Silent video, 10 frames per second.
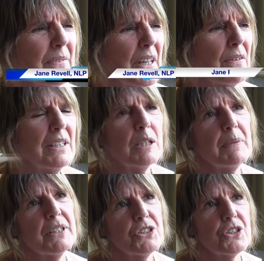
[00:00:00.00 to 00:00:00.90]
they're a little
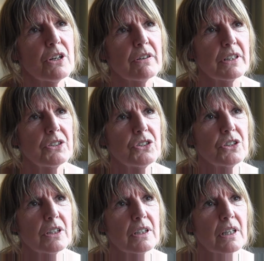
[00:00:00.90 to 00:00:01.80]
bit
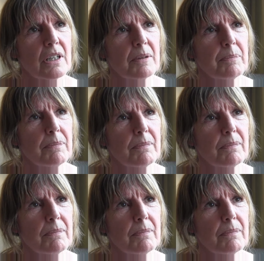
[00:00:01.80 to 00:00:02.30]
discouraged, and they